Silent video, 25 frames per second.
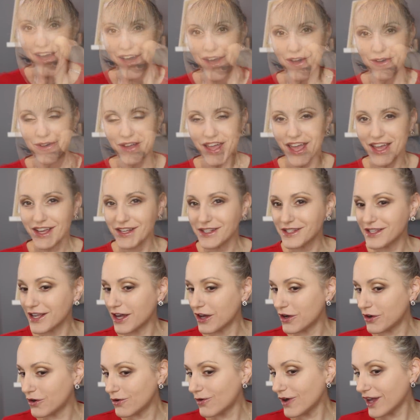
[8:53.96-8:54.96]
Okay,
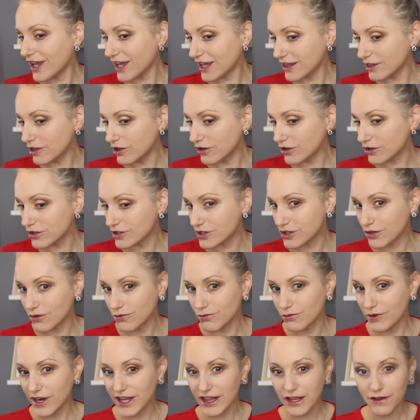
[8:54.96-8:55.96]
so it looks
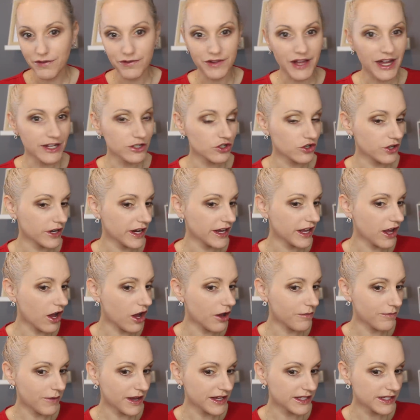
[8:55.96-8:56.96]
really flattering
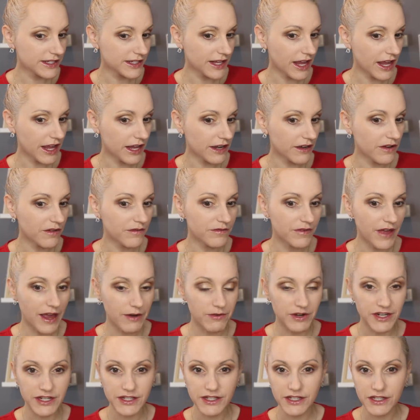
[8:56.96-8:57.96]
on my skin,
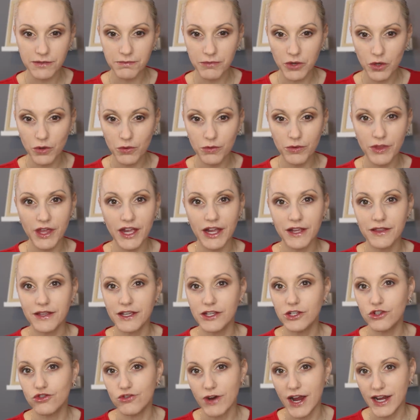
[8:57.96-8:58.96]
very smoothing.
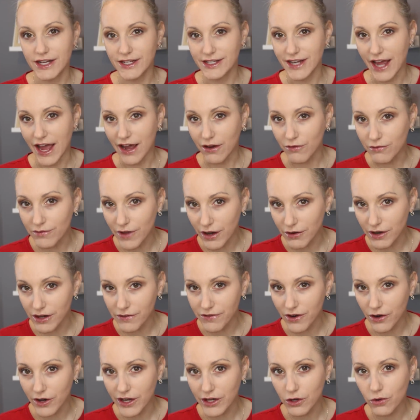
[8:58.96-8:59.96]
This dried down very,
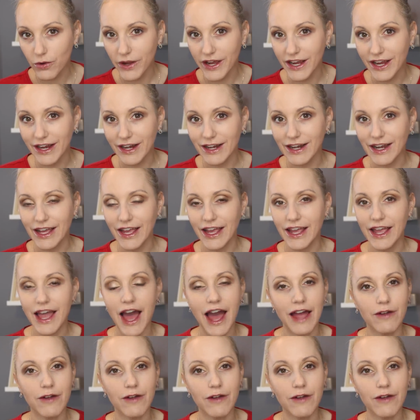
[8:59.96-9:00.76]
very quickly.